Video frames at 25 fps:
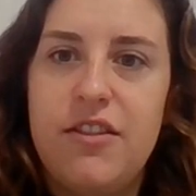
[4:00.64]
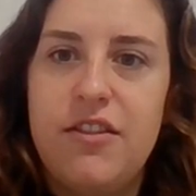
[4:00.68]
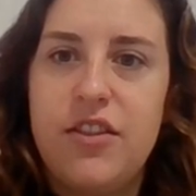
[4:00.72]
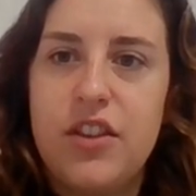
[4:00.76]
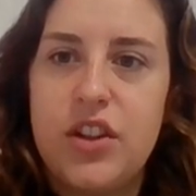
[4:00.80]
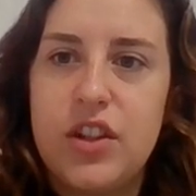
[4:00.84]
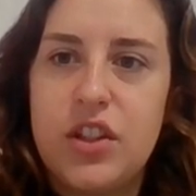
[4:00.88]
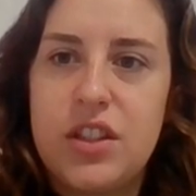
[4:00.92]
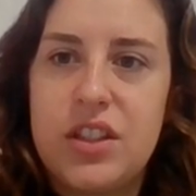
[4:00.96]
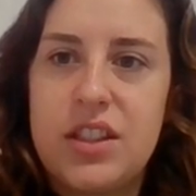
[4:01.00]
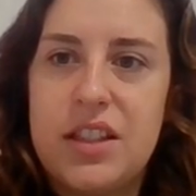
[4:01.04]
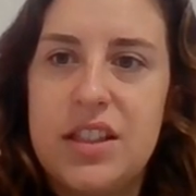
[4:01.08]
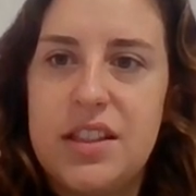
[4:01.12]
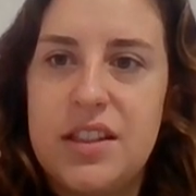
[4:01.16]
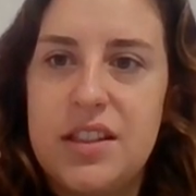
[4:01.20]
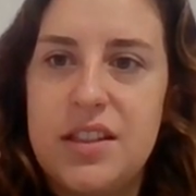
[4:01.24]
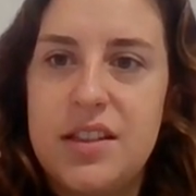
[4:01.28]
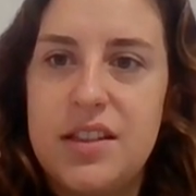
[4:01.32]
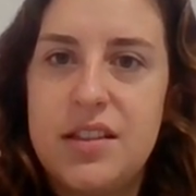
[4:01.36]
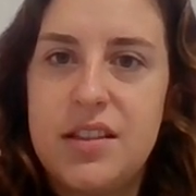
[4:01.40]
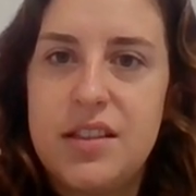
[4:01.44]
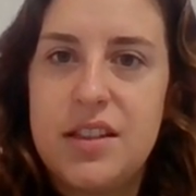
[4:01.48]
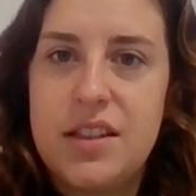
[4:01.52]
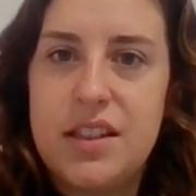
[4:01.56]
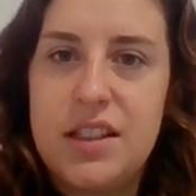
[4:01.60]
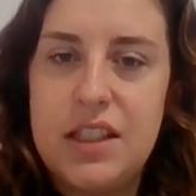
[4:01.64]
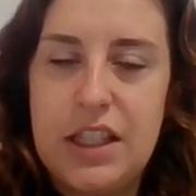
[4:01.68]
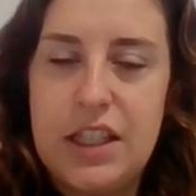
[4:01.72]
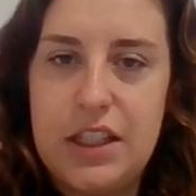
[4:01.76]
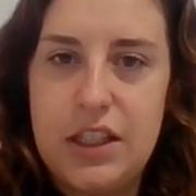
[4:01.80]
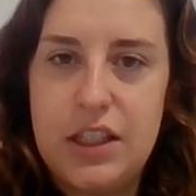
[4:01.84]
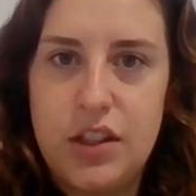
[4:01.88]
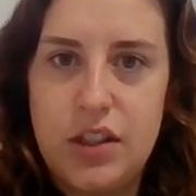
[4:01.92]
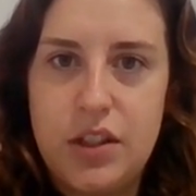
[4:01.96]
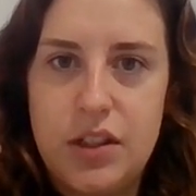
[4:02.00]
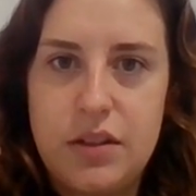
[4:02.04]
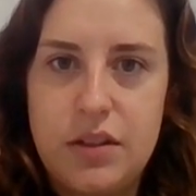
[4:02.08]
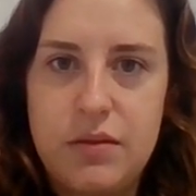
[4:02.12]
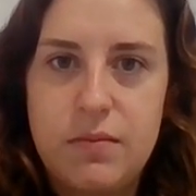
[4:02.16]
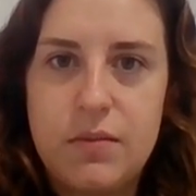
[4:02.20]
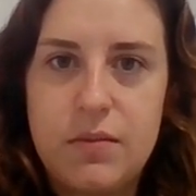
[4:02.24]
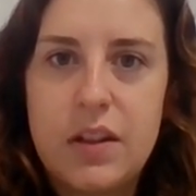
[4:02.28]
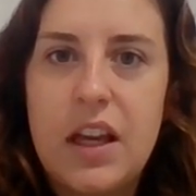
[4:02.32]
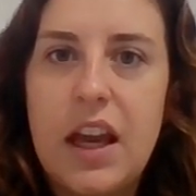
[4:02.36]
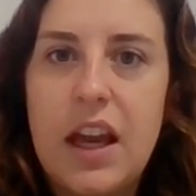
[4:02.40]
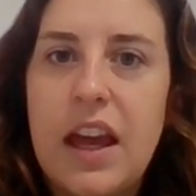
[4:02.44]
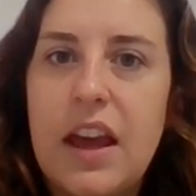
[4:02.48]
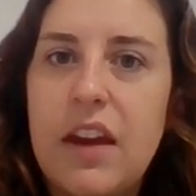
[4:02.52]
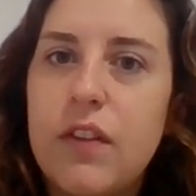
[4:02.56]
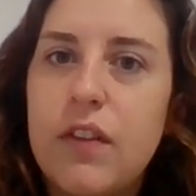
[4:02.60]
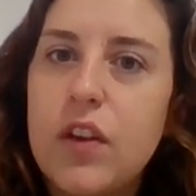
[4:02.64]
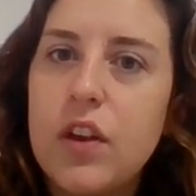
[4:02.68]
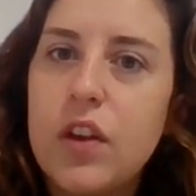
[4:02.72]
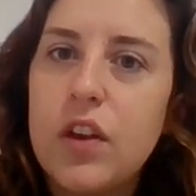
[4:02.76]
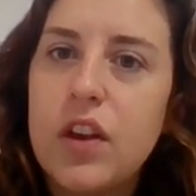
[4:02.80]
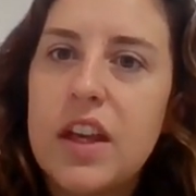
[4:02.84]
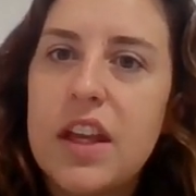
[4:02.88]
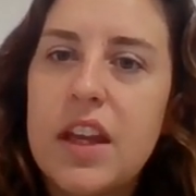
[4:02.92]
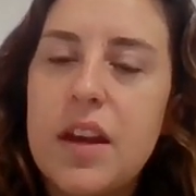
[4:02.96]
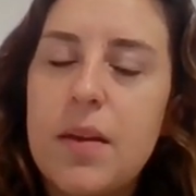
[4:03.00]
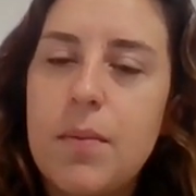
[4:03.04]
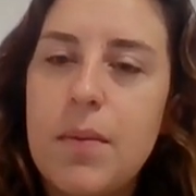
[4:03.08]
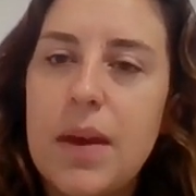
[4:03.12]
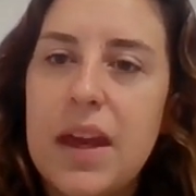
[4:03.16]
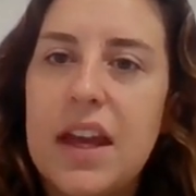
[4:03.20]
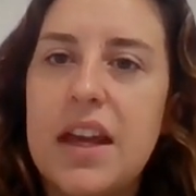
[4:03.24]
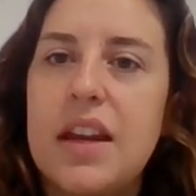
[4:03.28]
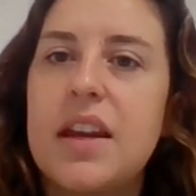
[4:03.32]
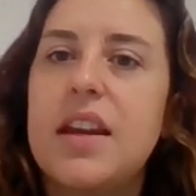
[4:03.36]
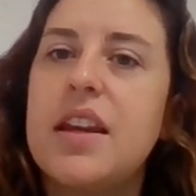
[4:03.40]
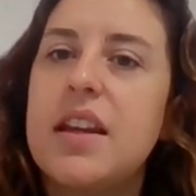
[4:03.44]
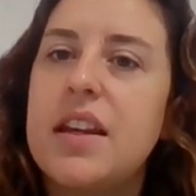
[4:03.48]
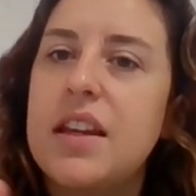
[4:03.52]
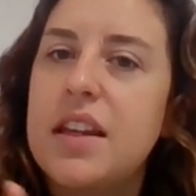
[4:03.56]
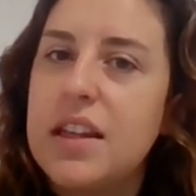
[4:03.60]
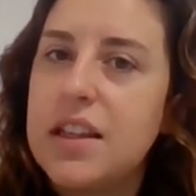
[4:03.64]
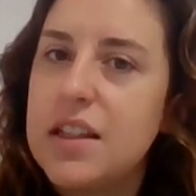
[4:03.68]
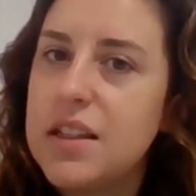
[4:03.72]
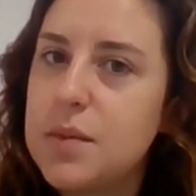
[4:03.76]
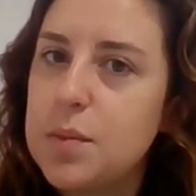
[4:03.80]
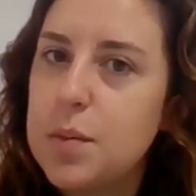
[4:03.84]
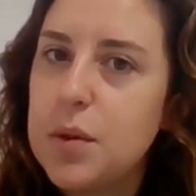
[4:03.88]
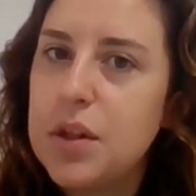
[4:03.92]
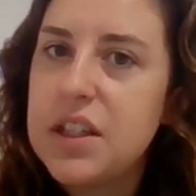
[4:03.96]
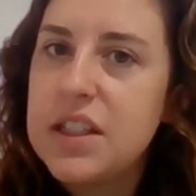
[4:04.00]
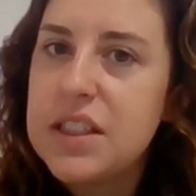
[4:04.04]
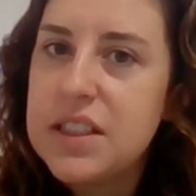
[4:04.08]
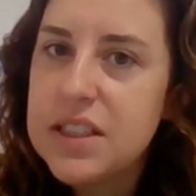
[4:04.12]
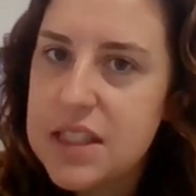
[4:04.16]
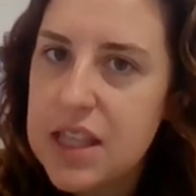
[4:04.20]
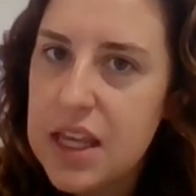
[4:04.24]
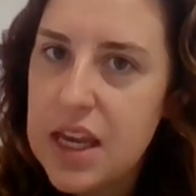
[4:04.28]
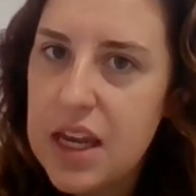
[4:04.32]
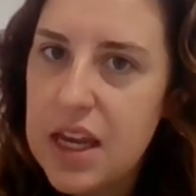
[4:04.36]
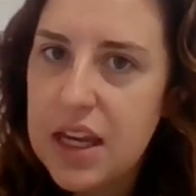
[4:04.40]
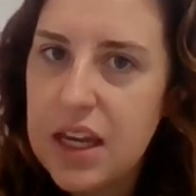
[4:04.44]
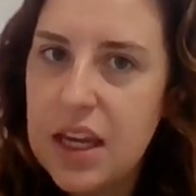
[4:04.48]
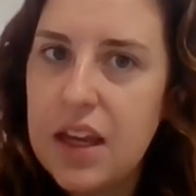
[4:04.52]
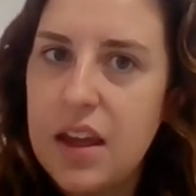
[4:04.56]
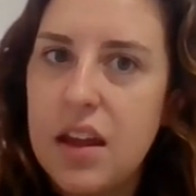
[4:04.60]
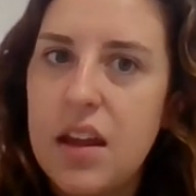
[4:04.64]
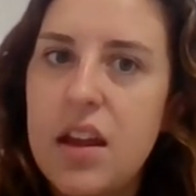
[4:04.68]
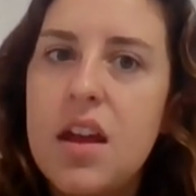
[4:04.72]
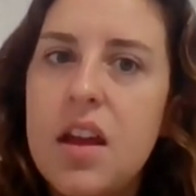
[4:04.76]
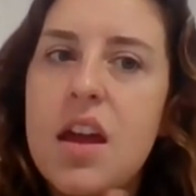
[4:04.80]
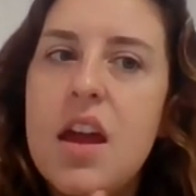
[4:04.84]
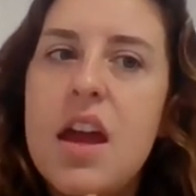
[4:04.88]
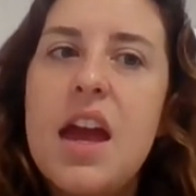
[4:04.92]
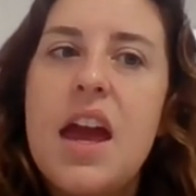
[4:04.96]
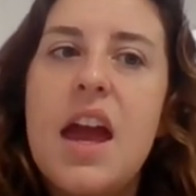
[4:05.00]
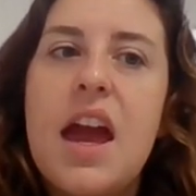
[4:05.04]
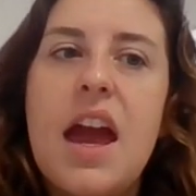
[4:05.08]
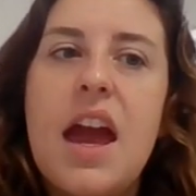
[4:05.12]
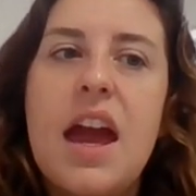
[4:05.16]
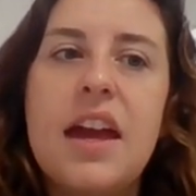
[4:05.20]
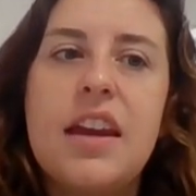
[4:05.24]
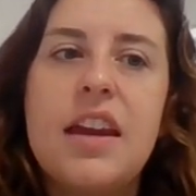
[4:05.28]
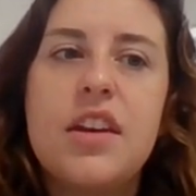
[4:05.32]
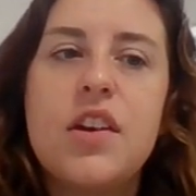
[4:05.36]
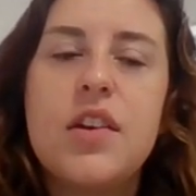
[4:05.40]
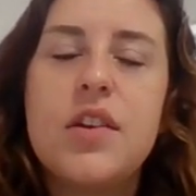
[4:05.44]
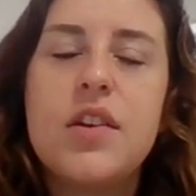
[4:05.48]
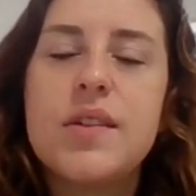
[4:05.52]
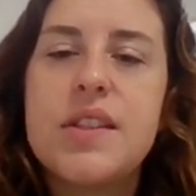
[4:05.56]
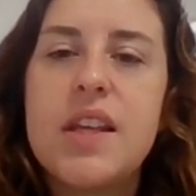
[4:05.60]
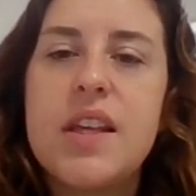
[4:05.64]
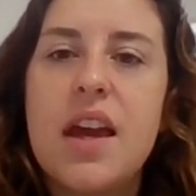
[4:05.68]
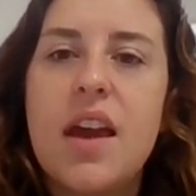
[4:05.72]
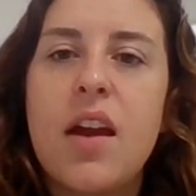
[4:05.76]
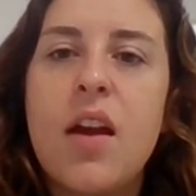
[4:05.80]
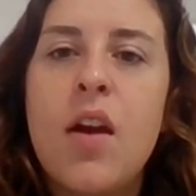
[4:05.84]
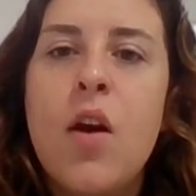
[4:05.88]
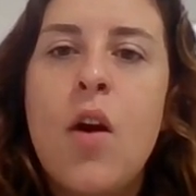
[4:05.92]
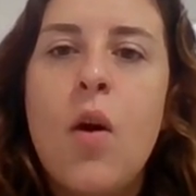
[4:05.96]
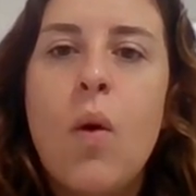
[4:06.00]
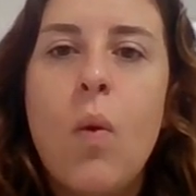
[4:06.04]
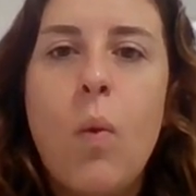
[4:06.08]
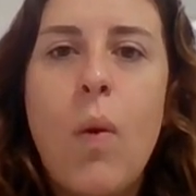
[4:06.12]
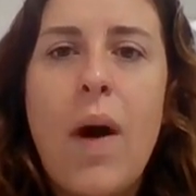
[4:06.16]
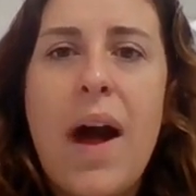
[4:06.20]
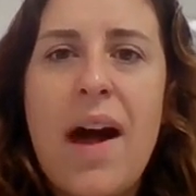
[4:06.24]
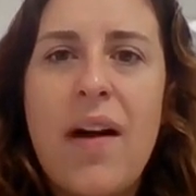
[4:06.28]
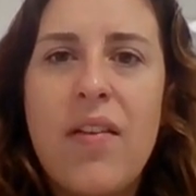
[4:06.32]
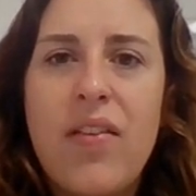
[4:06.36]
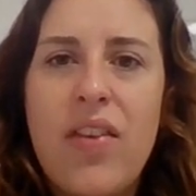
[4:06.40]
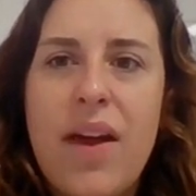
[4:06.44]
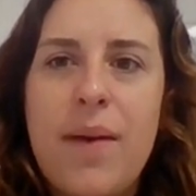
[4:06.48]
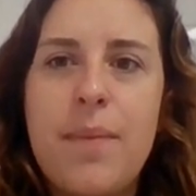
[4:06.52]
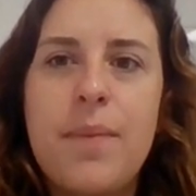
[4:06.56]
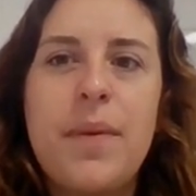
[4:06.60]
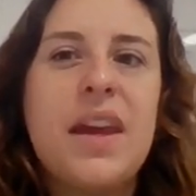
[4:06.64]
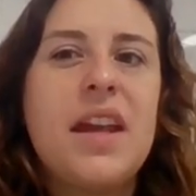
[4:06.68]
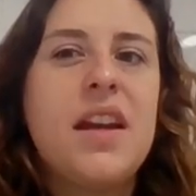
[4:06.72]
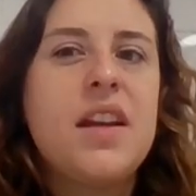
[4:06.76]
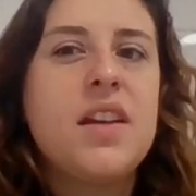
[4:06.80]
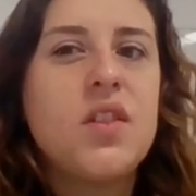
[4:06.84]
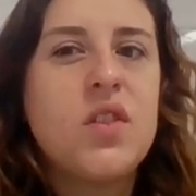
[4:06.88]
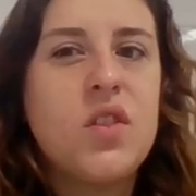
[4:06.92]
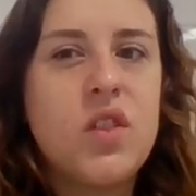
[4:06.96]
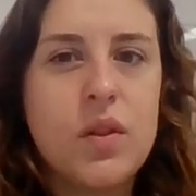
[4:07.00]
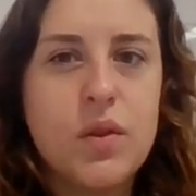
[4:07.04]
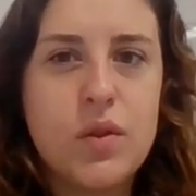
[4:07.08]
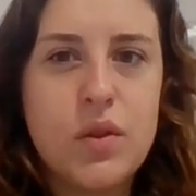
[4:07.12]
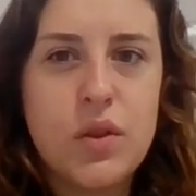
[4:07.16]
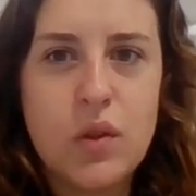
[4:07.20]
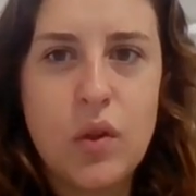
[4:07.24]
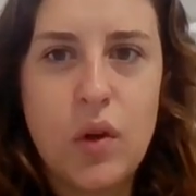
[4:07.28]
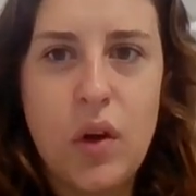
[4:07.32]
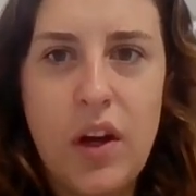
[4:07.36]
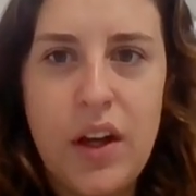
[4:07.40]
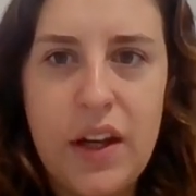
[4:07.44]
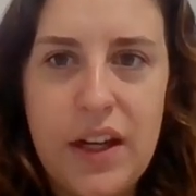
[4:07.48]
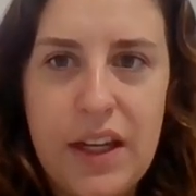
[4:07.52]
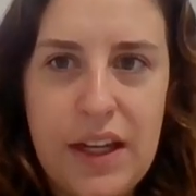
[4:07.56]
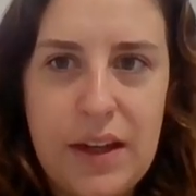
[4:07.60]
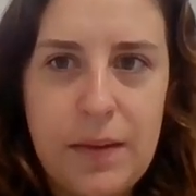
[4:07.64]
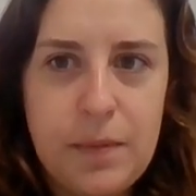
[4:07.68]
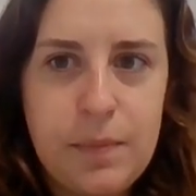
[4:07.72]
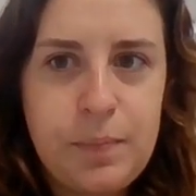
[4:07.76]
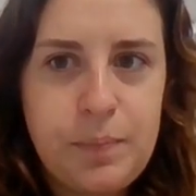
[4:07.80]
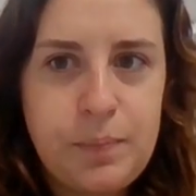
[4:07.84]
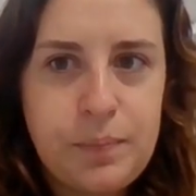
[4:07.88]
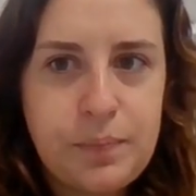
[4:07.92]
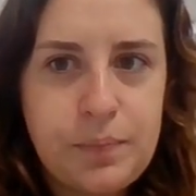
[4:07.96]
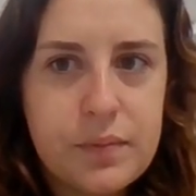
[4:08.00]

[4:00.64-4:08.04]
versus slender. Okay, if you look at a man and he's pretty skinny and you say, wow, that man is so scrawny.